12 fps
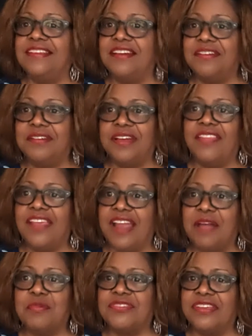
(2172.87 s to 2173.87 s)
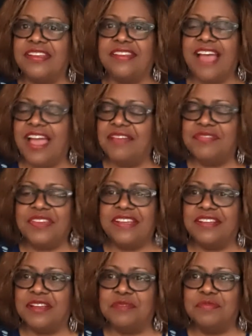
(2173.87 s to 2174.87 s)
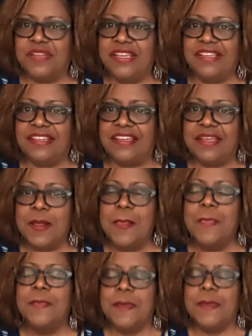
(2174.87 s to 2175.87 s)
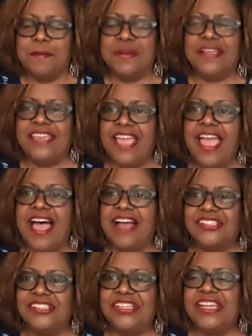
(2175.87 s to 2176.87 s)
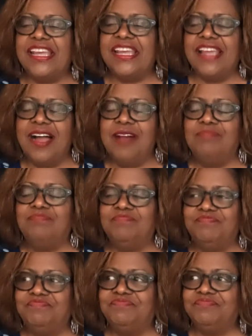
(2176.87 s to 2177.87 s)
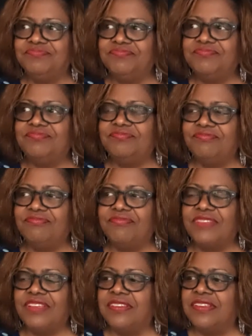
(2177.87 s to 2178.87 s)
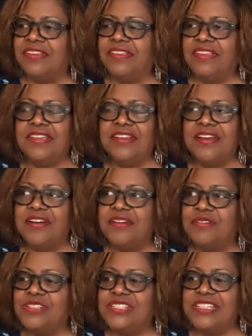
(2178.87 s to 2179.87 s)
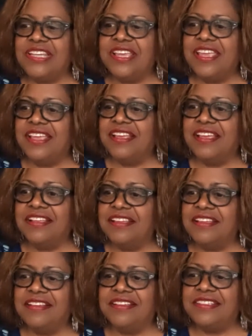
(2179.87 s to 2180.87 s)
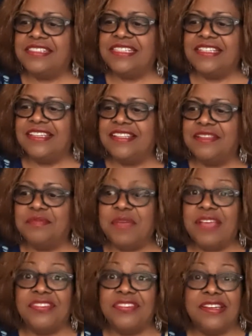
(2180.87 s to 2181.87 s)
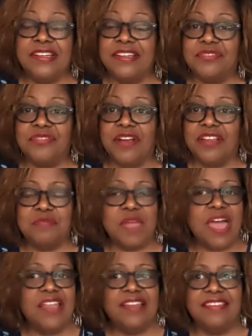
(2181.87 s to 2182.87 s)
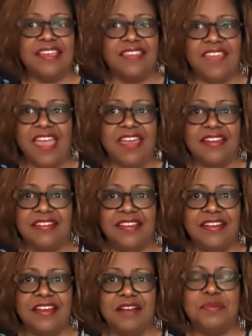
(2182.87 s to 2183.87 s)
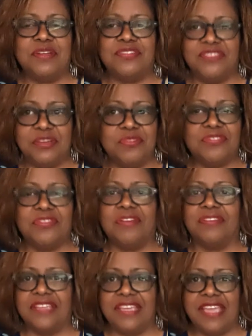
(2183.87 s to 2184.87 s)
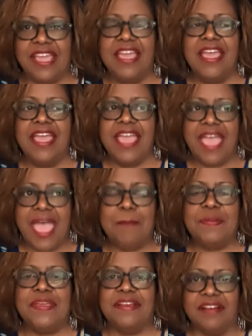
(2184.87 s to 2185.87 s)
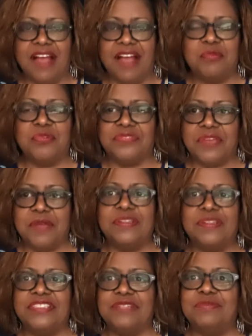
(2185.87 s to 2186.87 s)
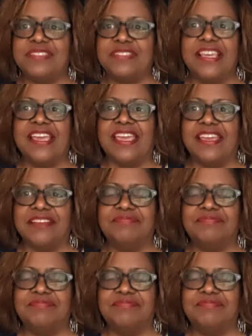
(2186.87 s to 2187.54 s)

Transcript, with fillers: know, and I was going to dive in completely. But yeah, she, um, you know, she, it, she did the best she could as far as balancing that, you know, but she was certainly happier, I will say, when she was singing.